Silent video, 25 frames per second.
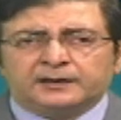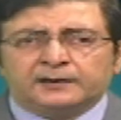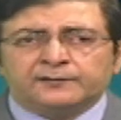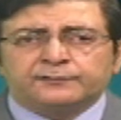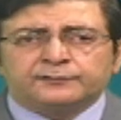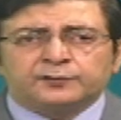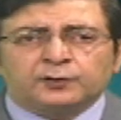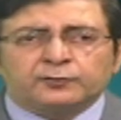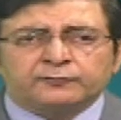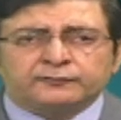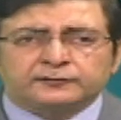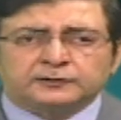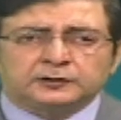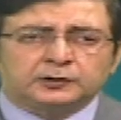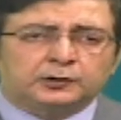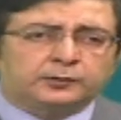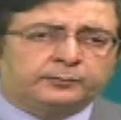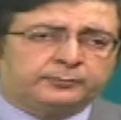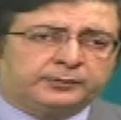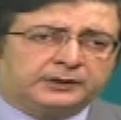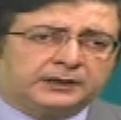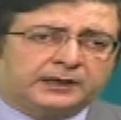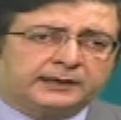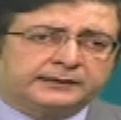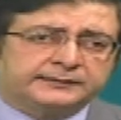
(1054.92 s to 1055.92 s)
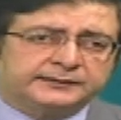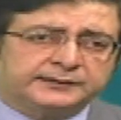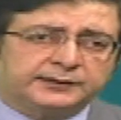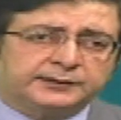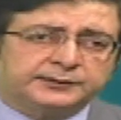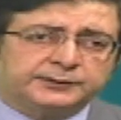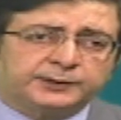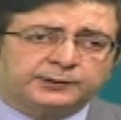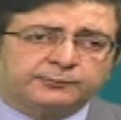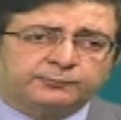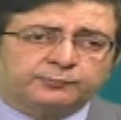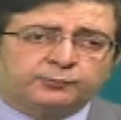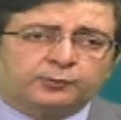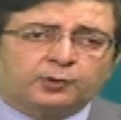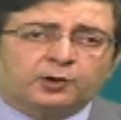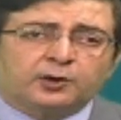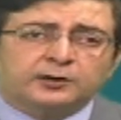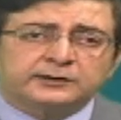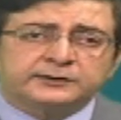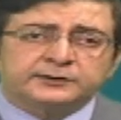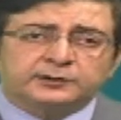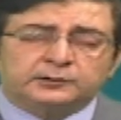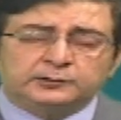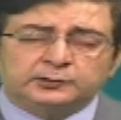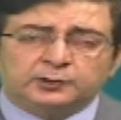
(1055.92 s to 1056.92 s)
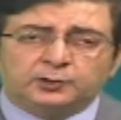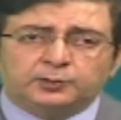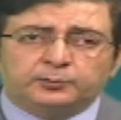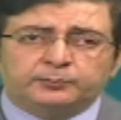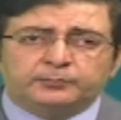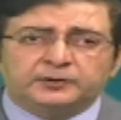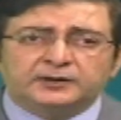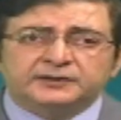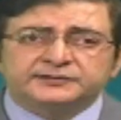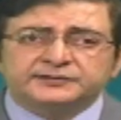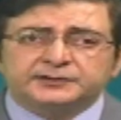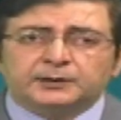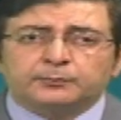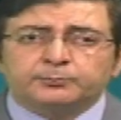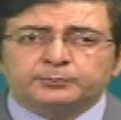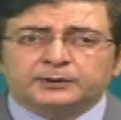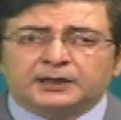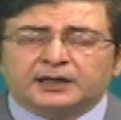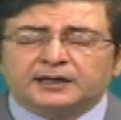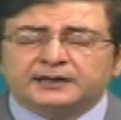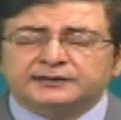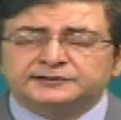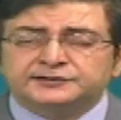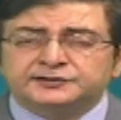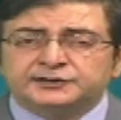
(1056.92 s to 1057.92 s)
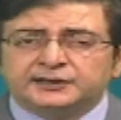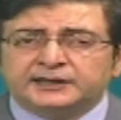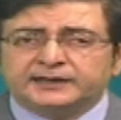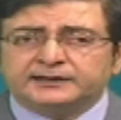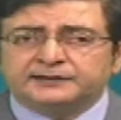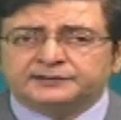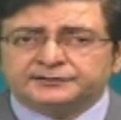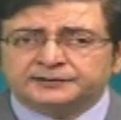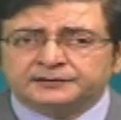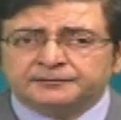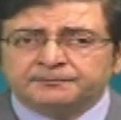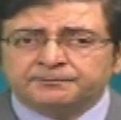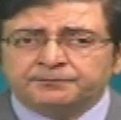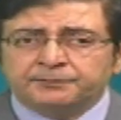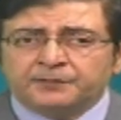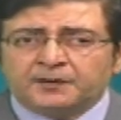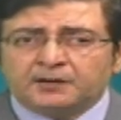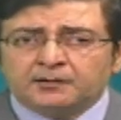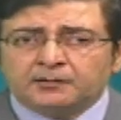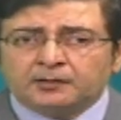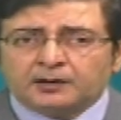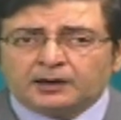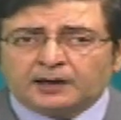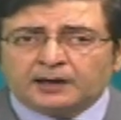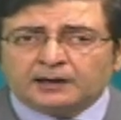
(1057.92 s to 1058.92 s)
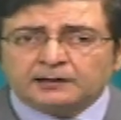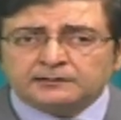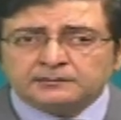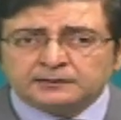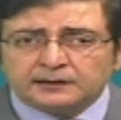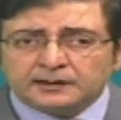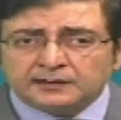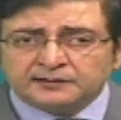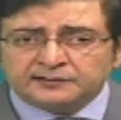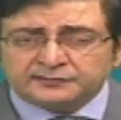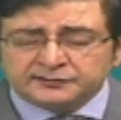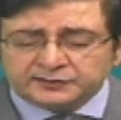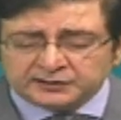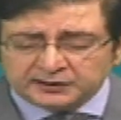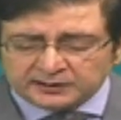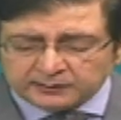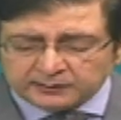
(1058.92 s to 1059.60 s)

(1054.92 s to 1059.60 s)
of globalization was global supply chains. And it seems